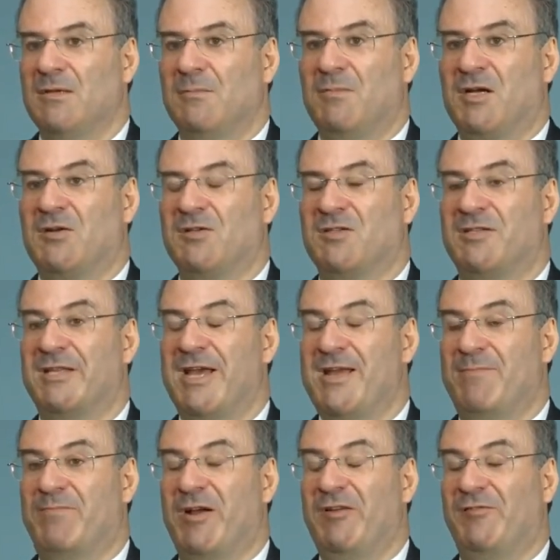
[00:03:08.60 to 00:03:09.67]
because they
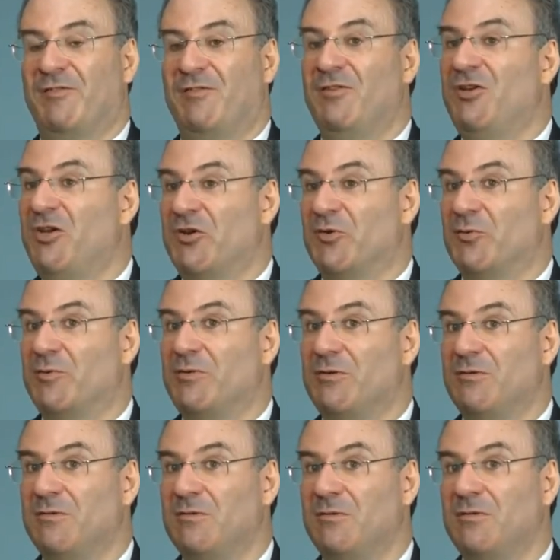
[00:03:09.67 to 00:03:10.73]
both knew
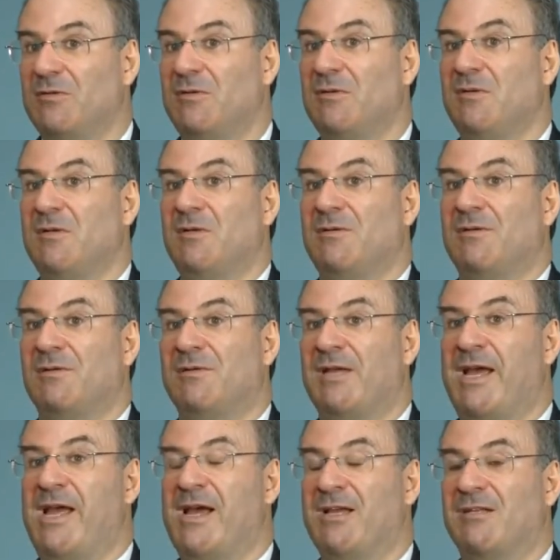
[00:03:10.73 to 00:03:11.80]
that
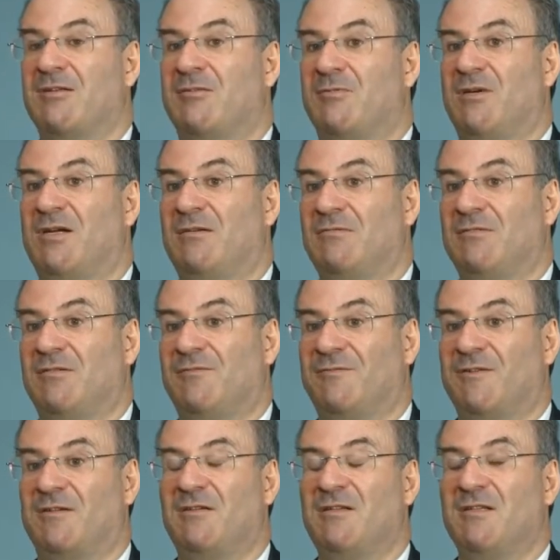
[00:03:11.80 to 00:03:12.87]
they had grounds
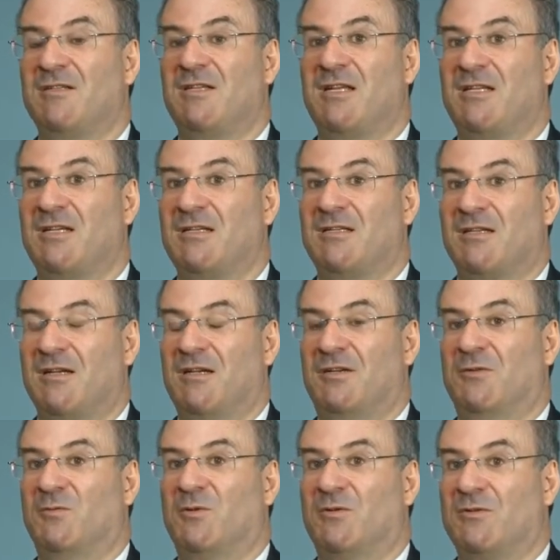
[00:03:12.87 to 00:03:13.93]
for setting aside
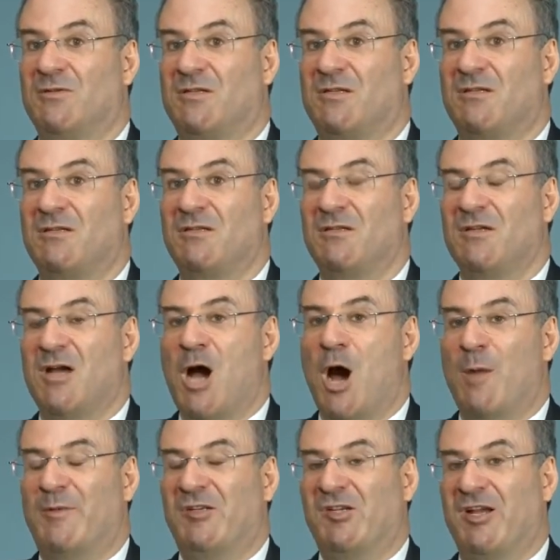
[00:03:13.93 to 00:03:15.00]
awards,
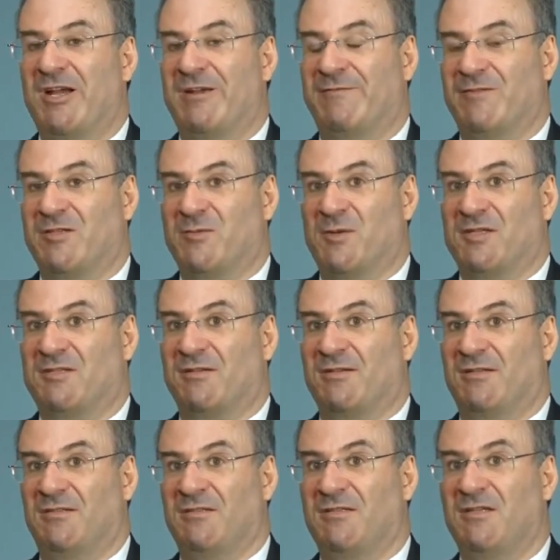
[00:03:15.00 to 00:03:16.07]
arbitraire for
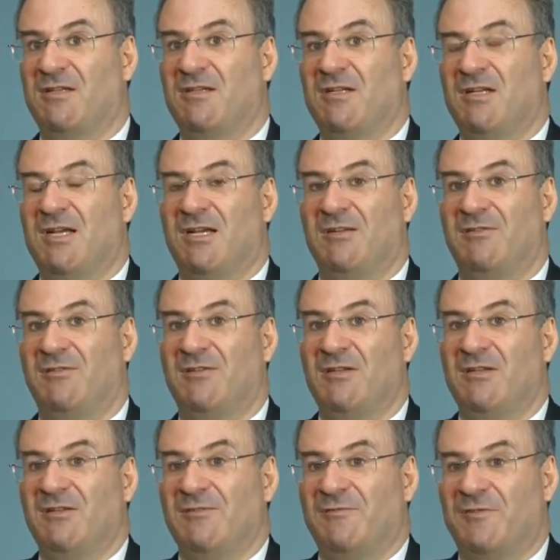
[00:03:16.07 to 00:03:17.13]
Switzerland, and
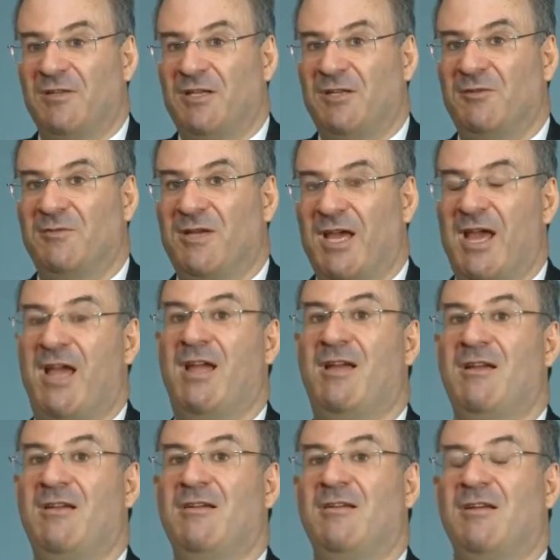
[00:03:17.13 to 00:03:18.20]
for the UK,
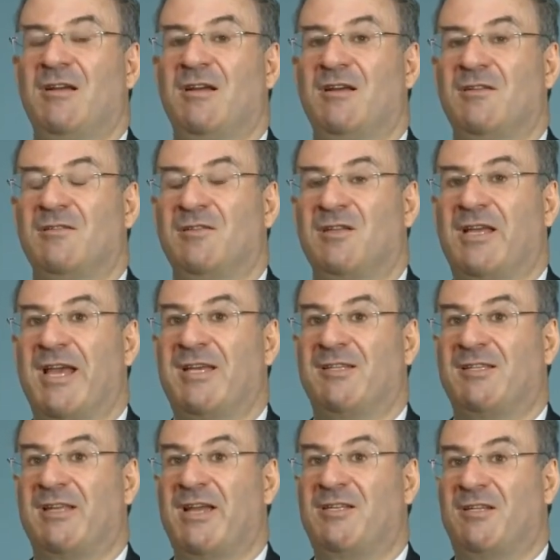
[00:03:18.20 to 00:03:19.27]
the
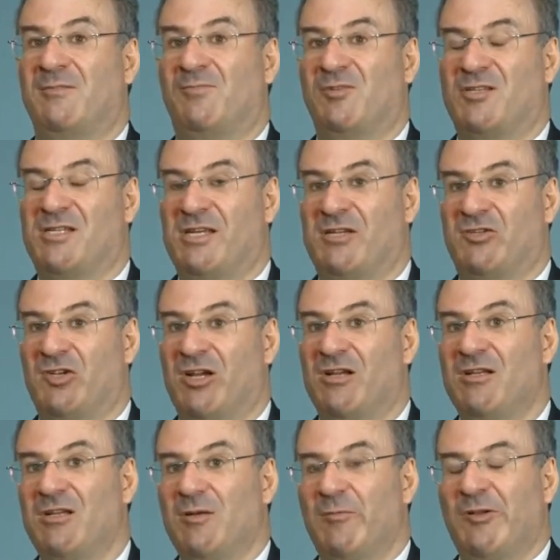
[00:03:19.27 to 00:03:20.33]
case-stated procedure,
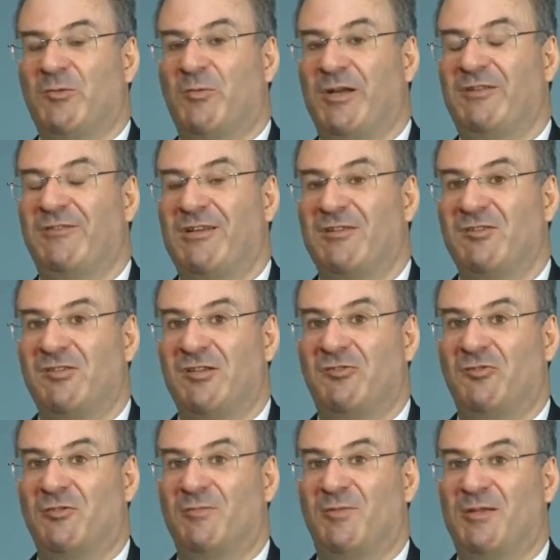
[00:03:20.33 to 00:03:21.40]
which went
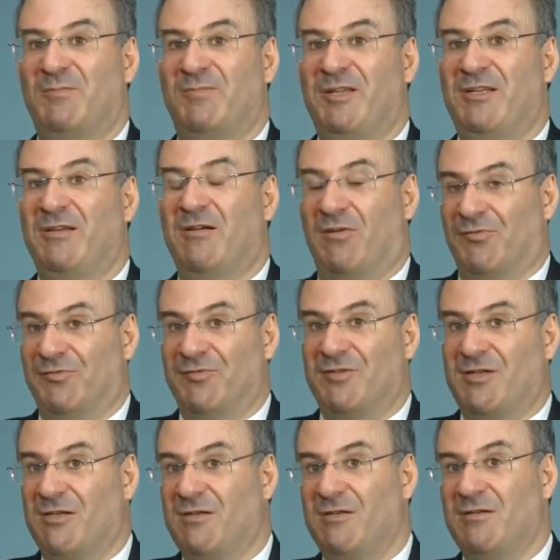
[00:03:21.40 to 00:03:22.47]
considerably beyond